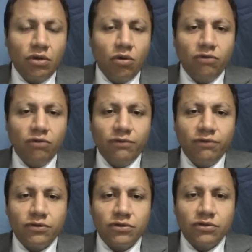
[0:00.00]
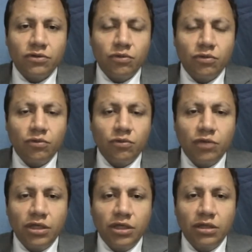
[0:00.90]
all of us,
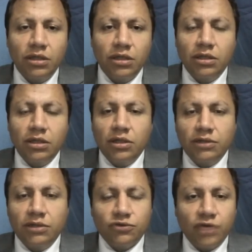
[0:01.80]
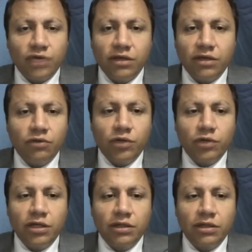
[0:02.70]
we in society,
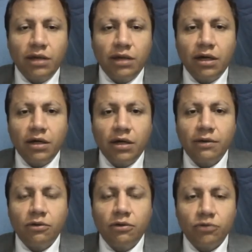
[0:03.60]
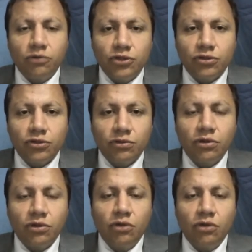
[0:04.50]
we are
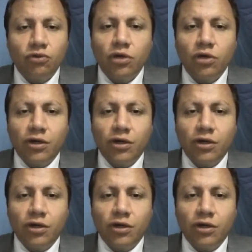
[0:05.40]
conditioned to